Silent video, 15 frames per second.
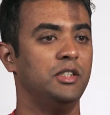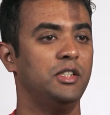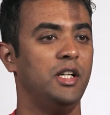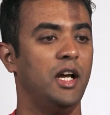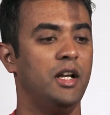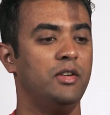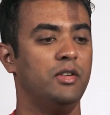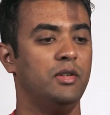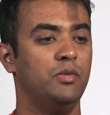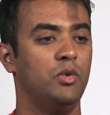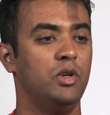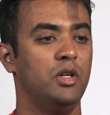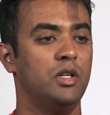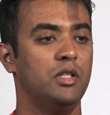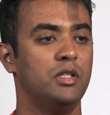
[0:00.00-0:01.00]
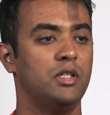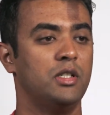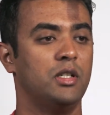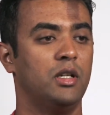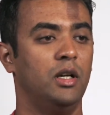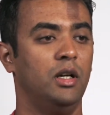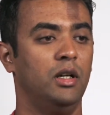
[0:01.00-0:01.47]
Chadron
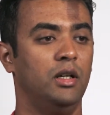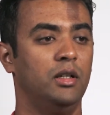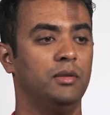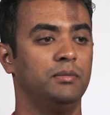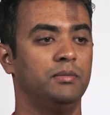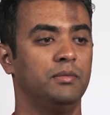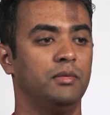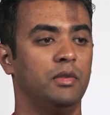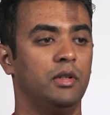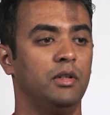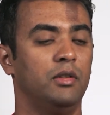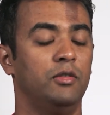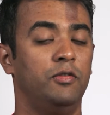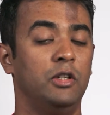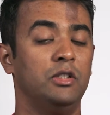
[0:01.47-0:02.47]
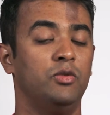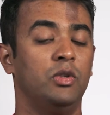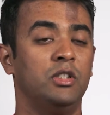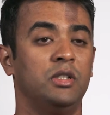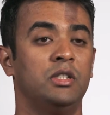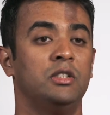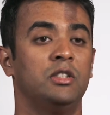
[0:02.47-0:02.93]
was, uh, first
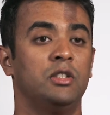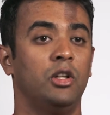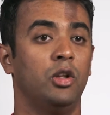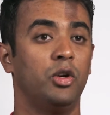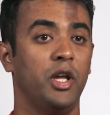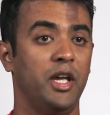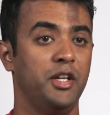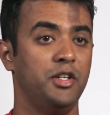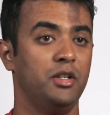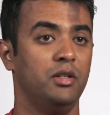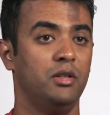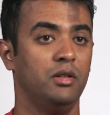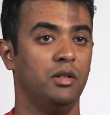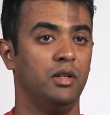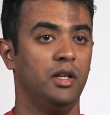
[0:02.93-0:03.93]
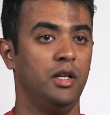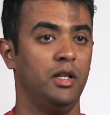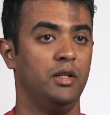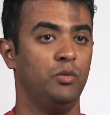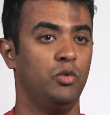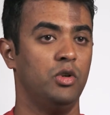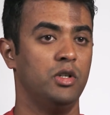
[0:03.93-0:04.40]
was its location.
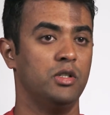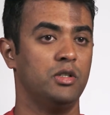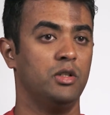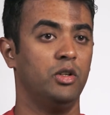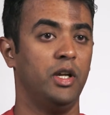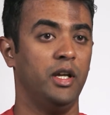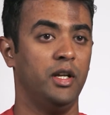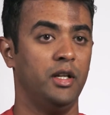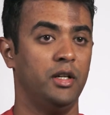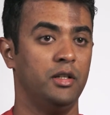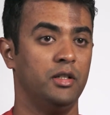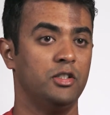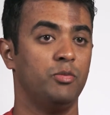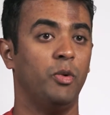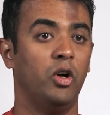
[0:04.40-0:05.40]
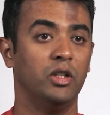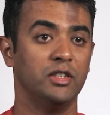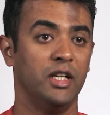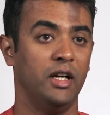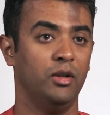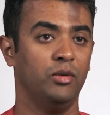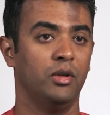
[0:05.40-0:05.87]
It was located in a small
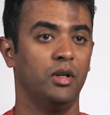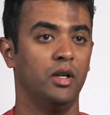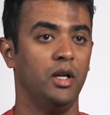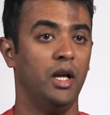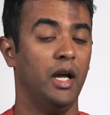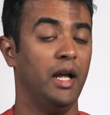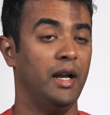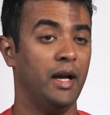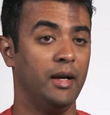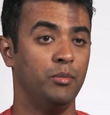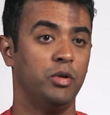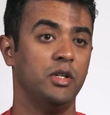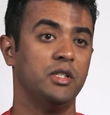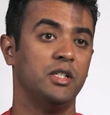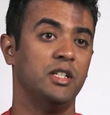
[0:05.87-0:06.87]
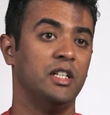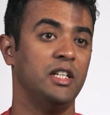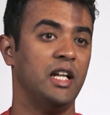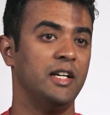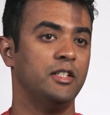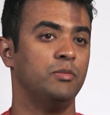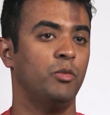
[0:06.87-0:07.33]
town, and I personally
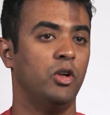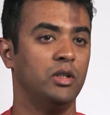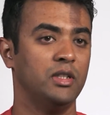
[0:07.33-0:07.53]
like small